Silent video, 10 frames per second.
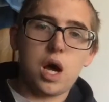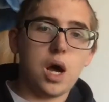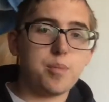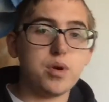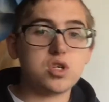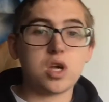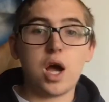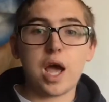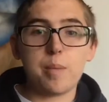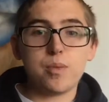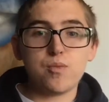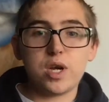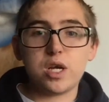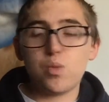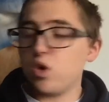books I have been
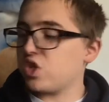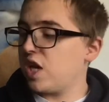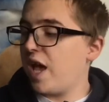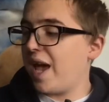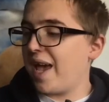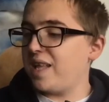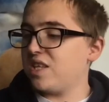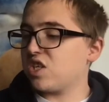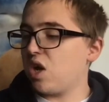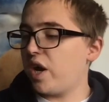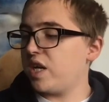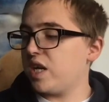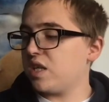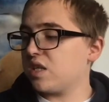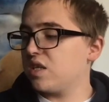reading and what's inside
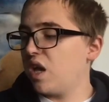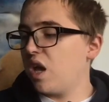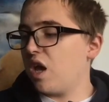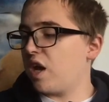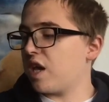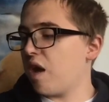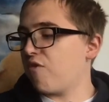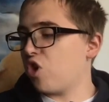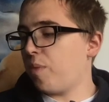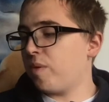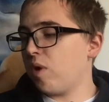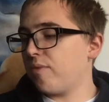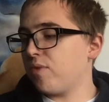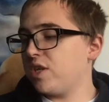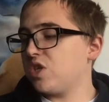it. Again, for
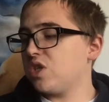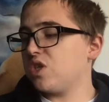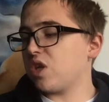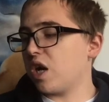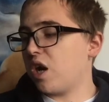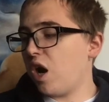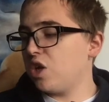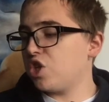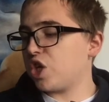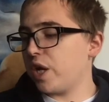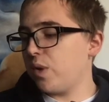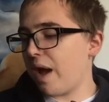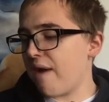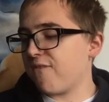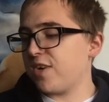copyright reasons, I can't show you
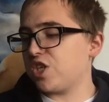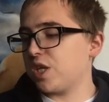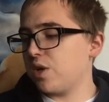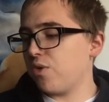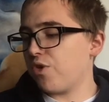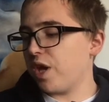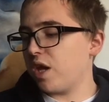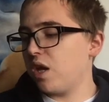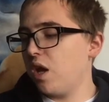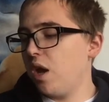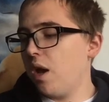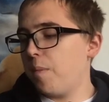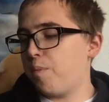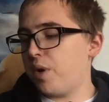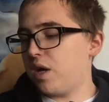every single thing,
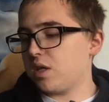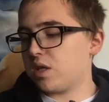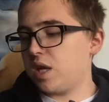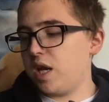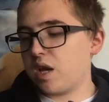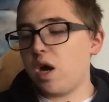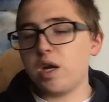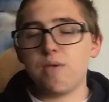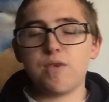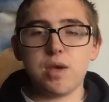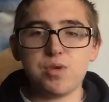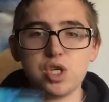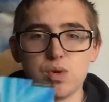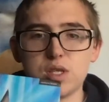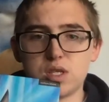but it kind of gives
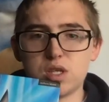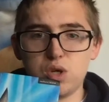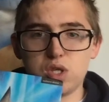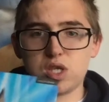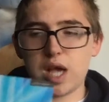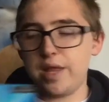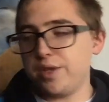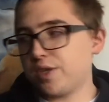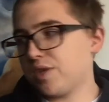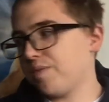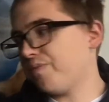you a good sense.